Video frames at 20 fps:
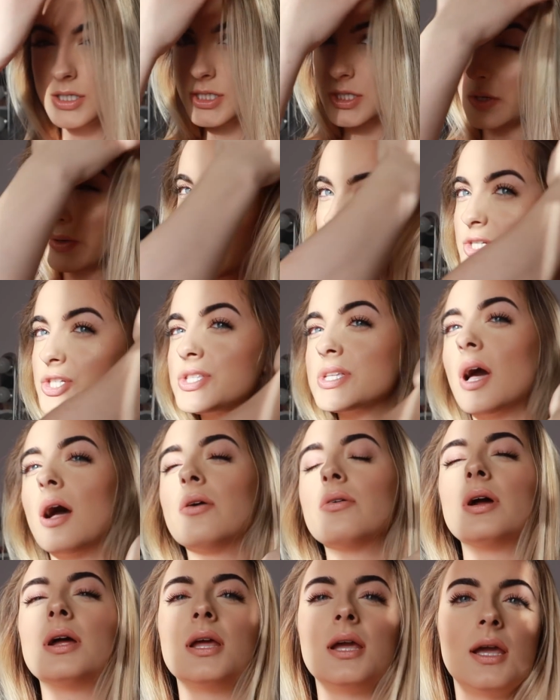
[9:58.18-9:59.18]
so I just
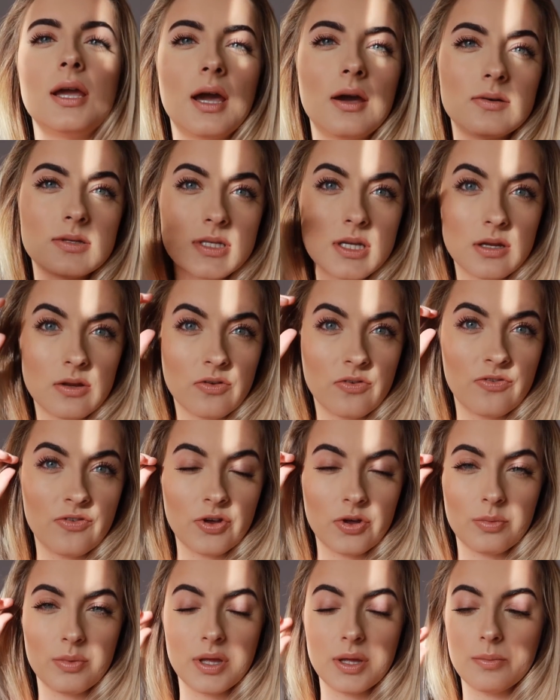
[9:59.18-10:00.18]
got ready. I was gonna
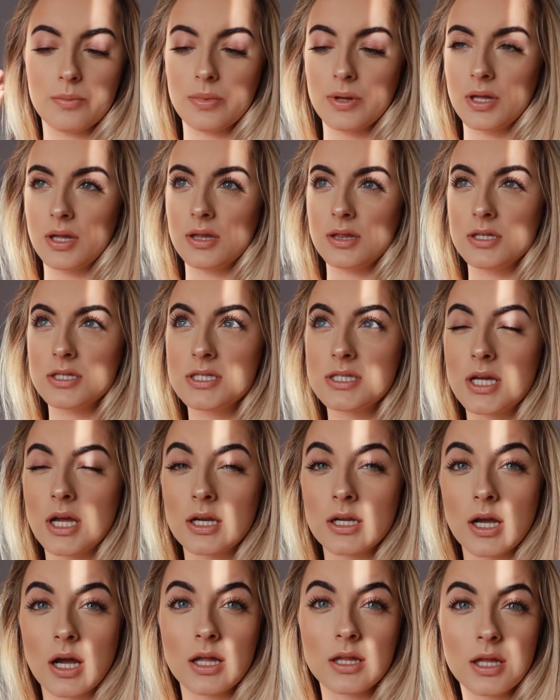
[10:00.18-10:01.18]
film it, but the
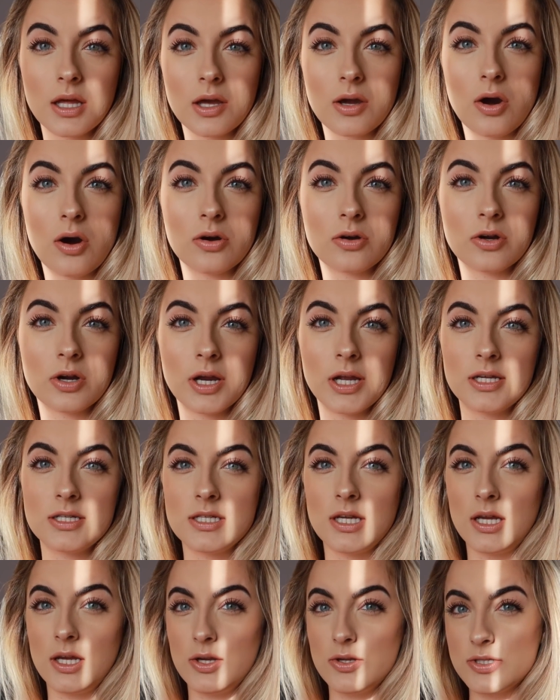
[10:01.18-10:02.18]
sun got like all
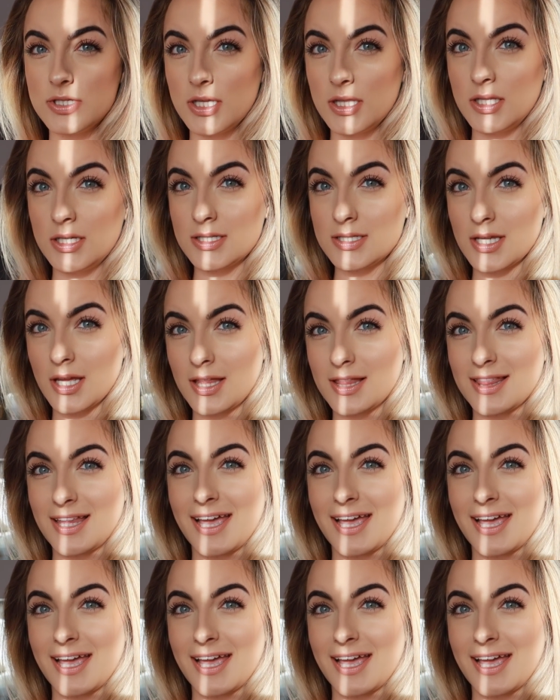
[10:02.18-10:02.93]
crazy. Do you see these like